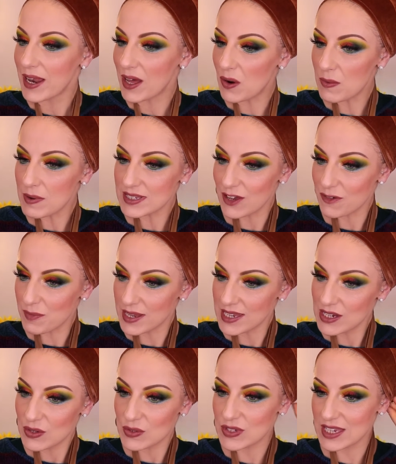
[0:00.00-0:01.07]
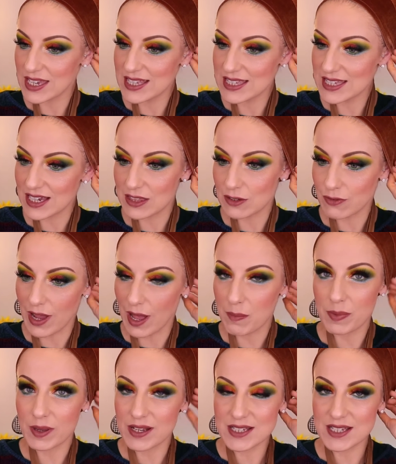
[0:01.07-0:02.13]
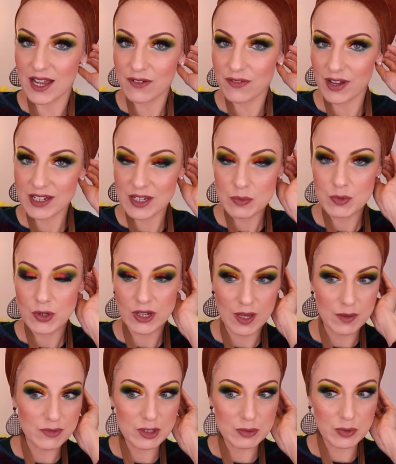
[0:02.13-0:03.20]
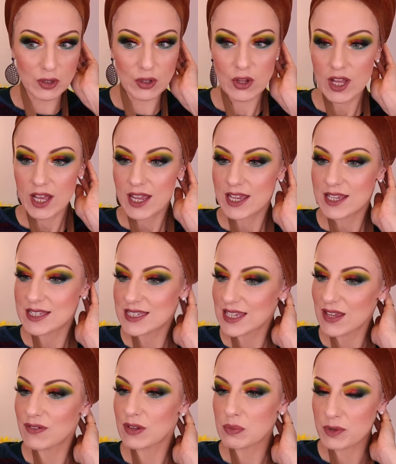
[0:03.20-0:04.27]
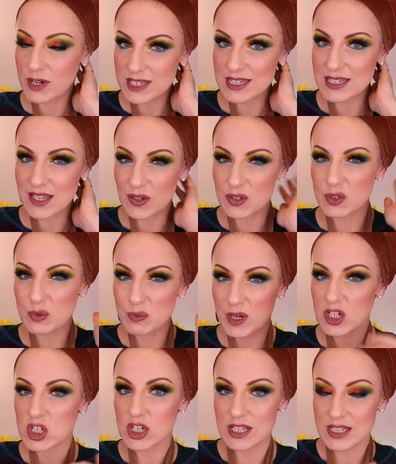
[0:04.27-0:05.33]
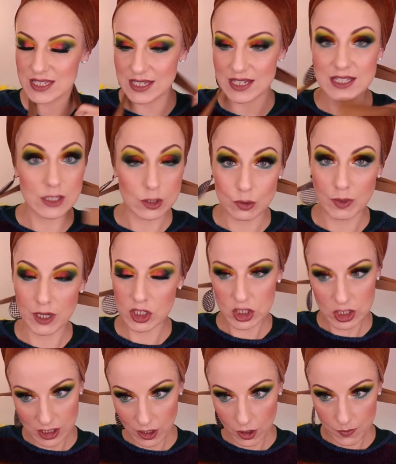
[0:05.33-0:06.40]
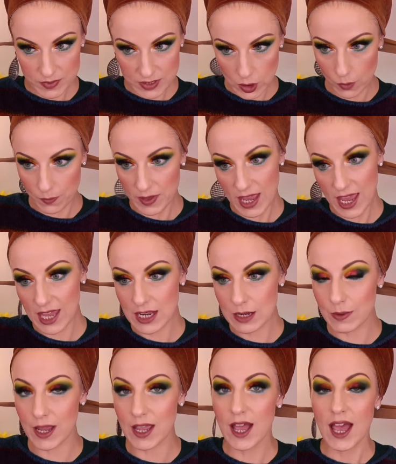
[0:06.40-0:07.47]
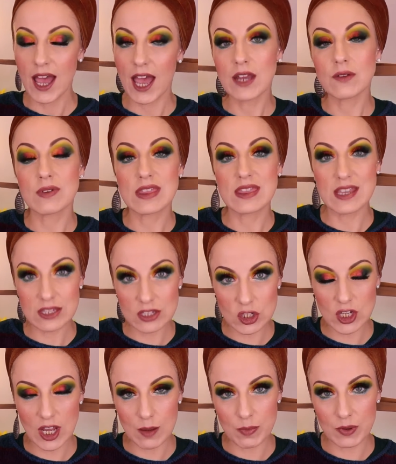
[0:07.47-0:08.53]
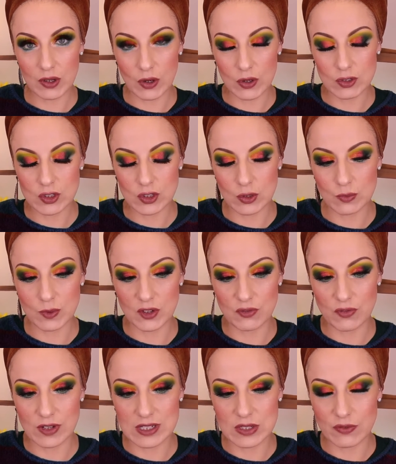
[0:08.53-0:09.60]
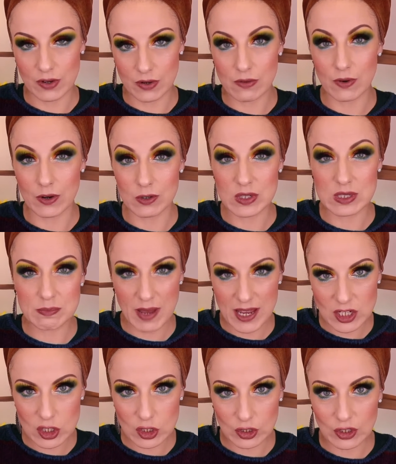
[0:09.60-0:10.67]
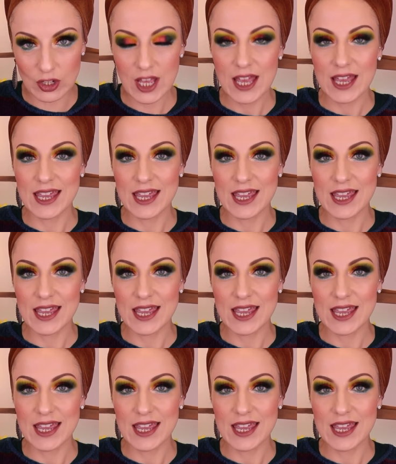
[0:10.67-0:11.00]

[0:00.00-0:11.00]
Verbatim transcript: well, I always have my ears inside the wrap because I find it more comfortable. It's if it presses down too much, it's it's too much, you know? So anyway, and with this shaper also what is very, very special